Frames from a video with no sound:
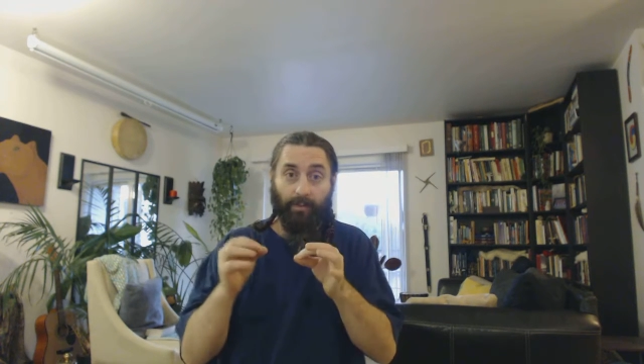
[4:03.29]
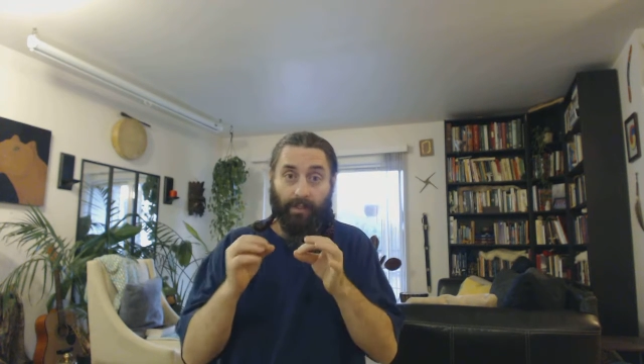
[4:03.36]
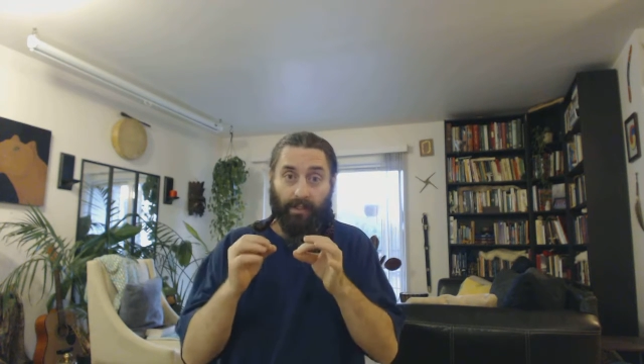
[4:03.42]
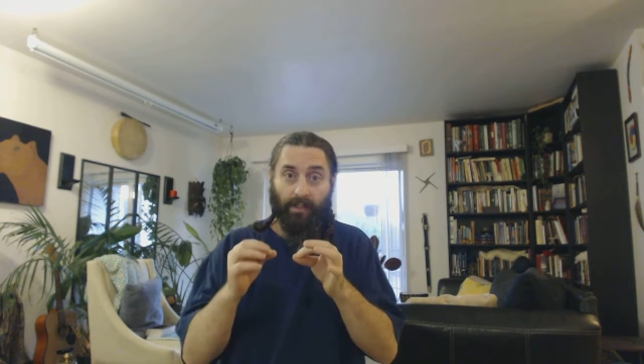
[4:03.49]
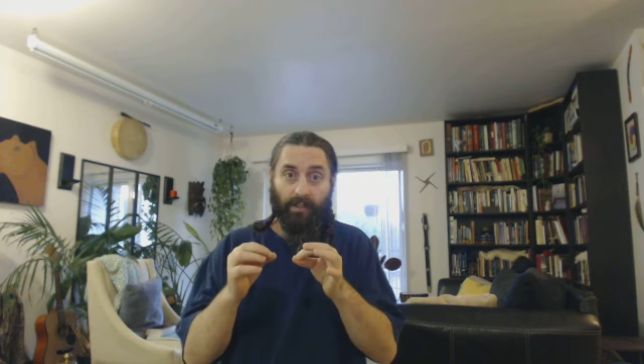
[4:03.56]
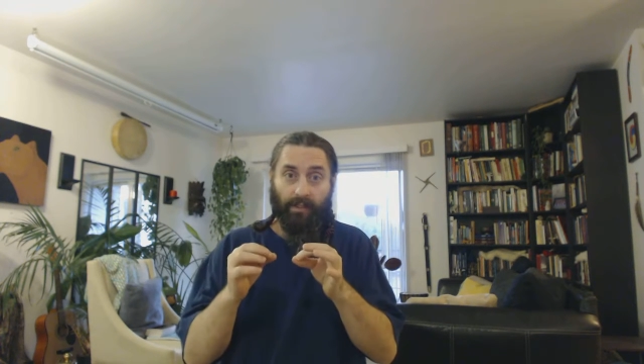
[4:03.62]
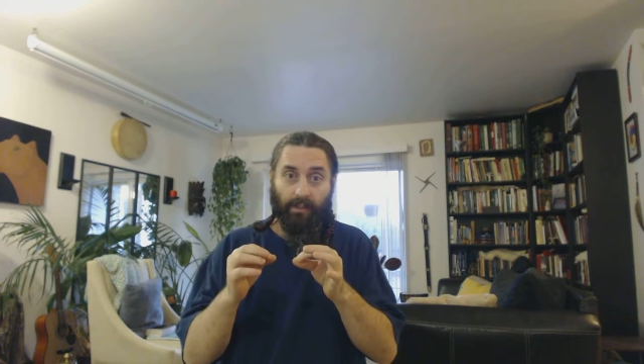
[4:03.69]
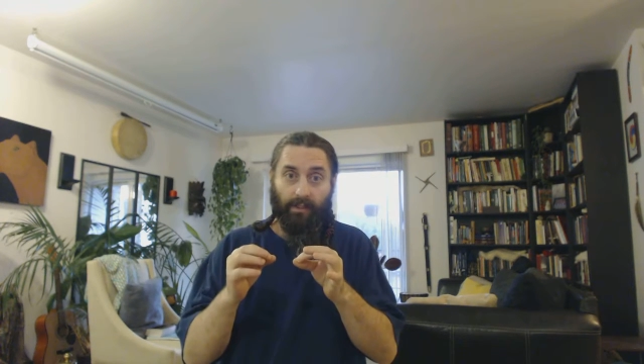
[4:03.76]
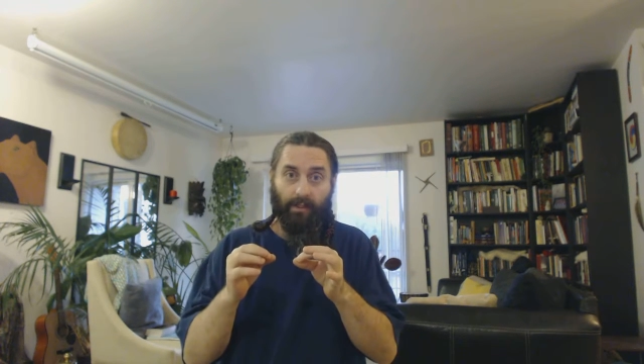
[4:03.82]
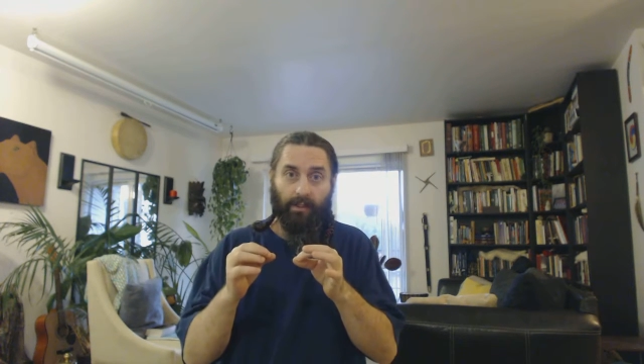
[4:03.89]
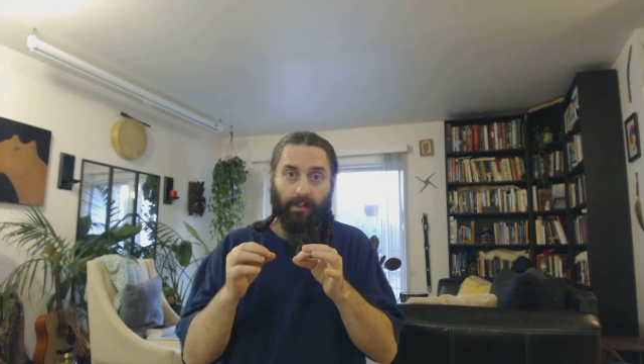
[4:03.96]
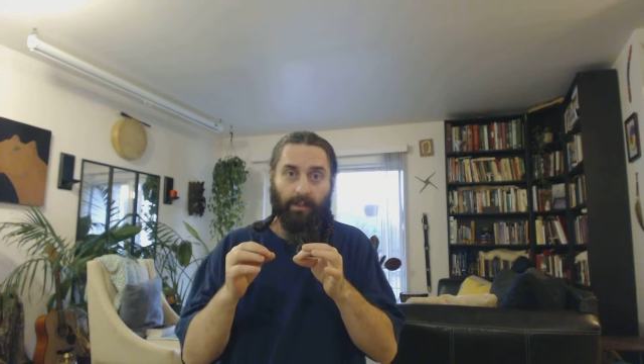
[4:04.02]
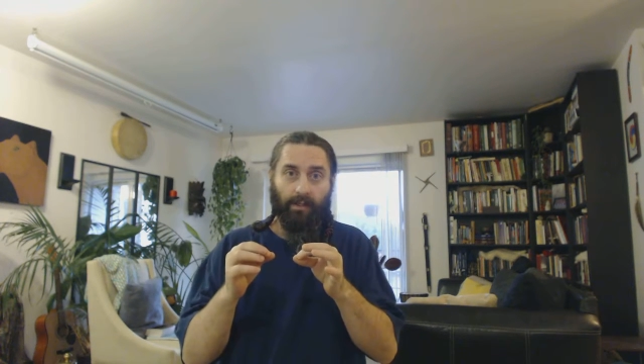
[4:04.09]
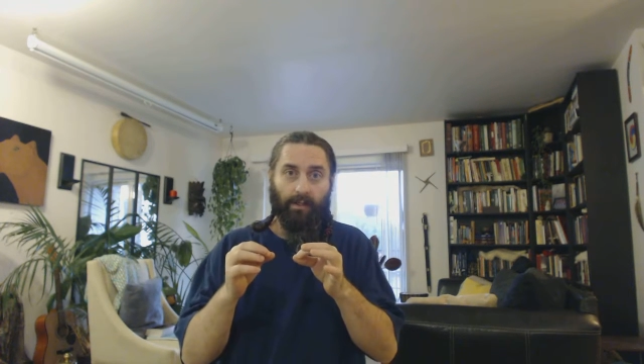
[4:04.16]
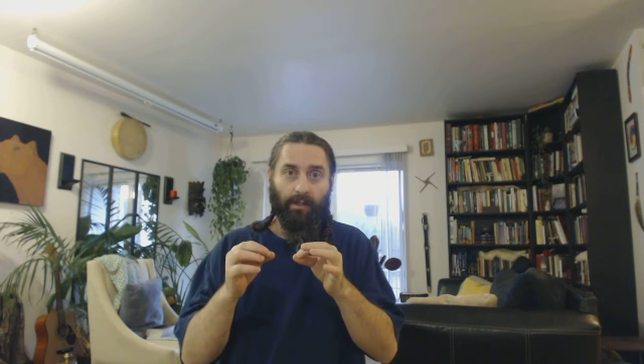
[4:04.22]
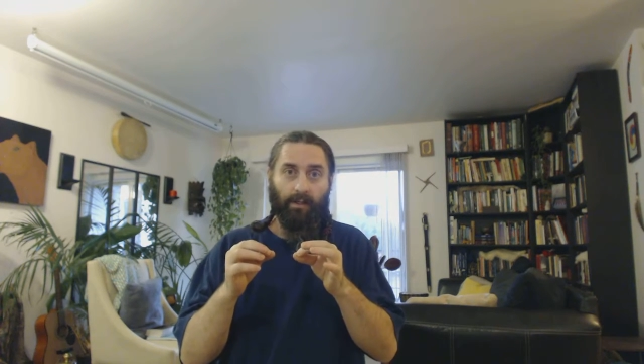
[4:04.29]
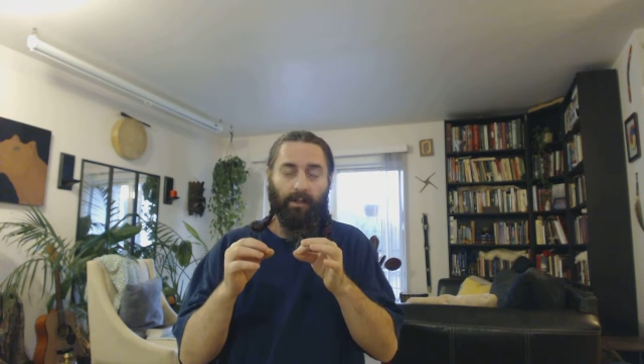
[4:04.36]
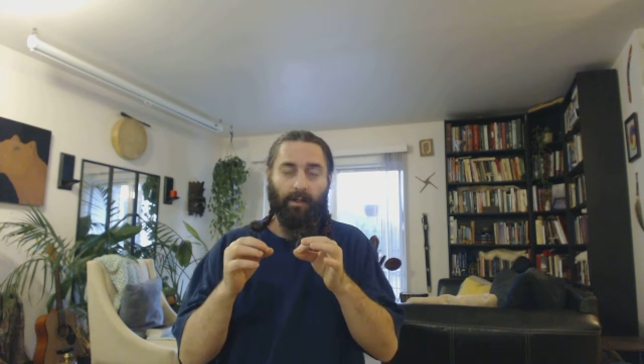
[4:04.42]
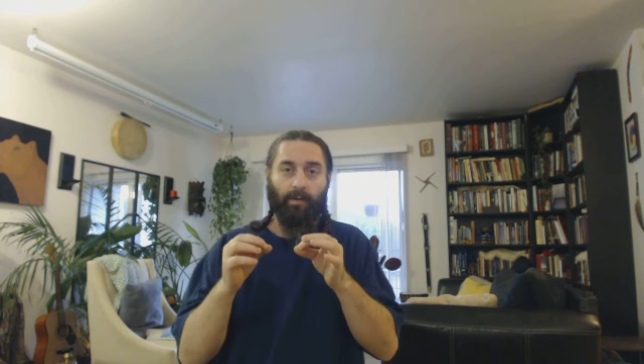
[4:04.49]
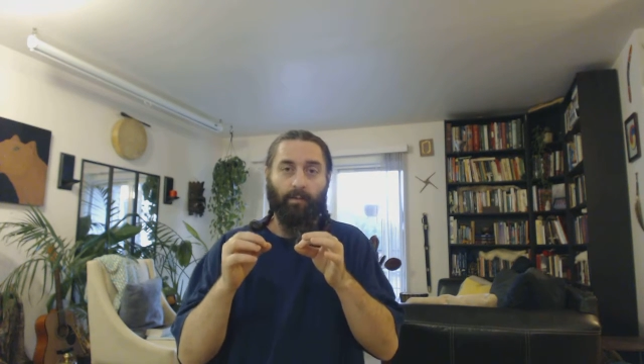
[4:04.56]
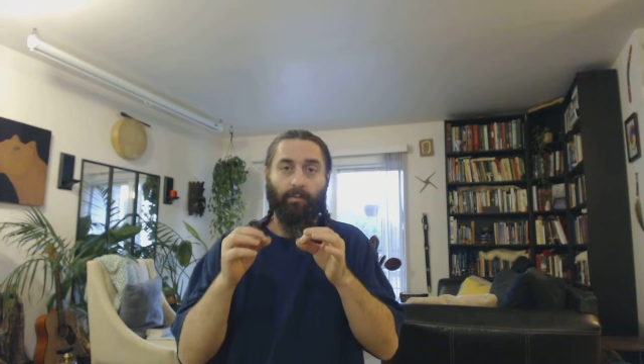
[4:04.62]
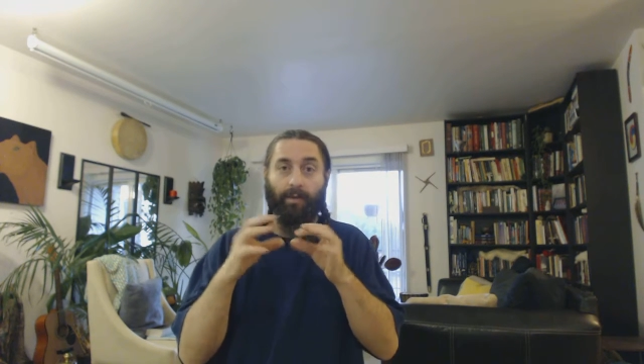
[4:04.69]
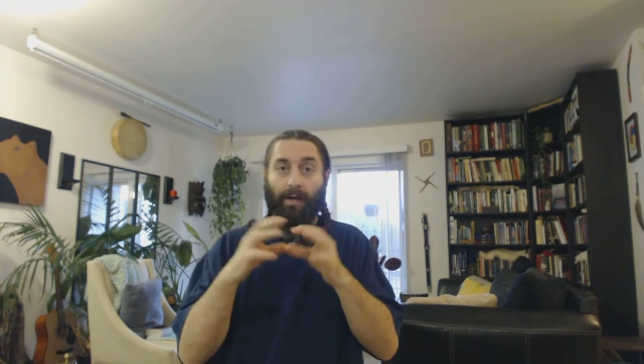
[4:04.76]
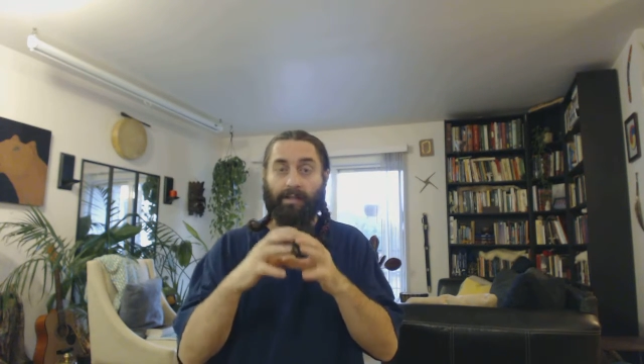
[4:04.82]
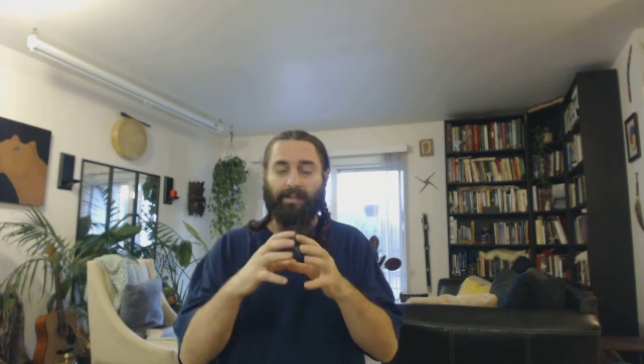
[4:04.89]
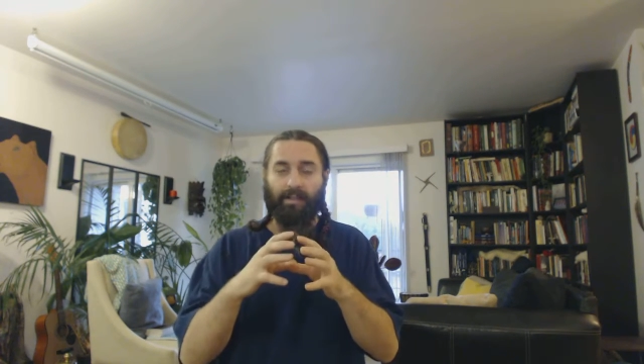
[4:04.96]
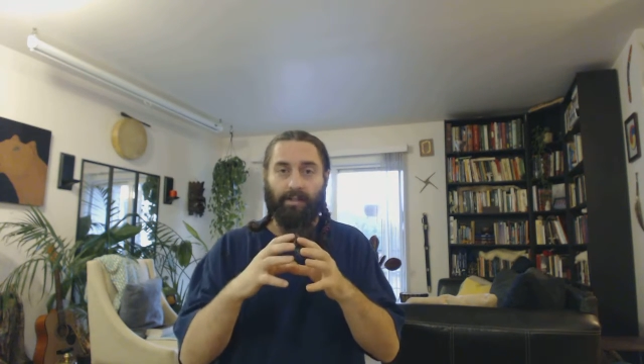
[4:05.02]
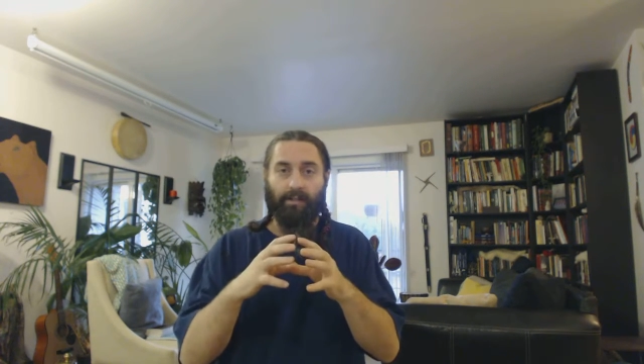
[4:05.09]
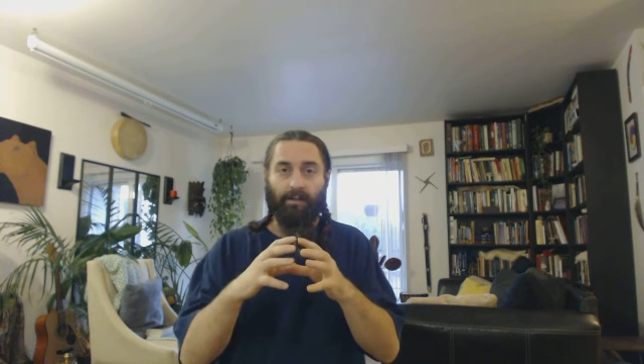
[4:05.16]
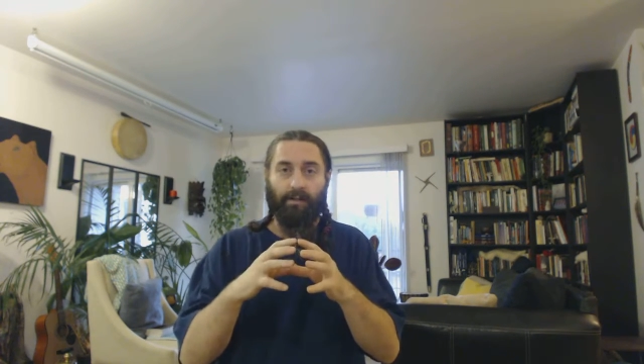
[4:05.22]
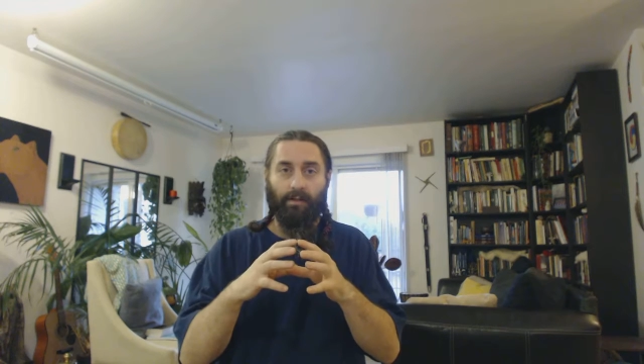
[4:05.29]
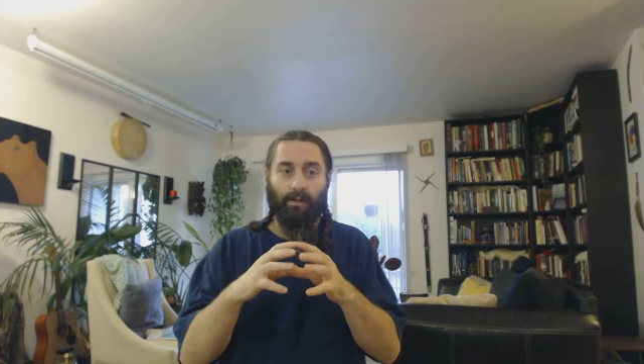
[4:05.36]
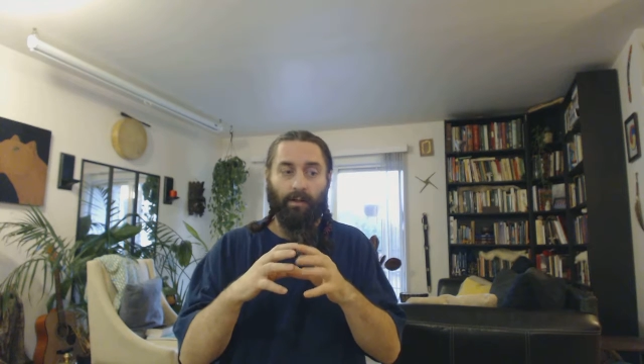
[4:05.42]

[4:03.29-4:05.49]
be present.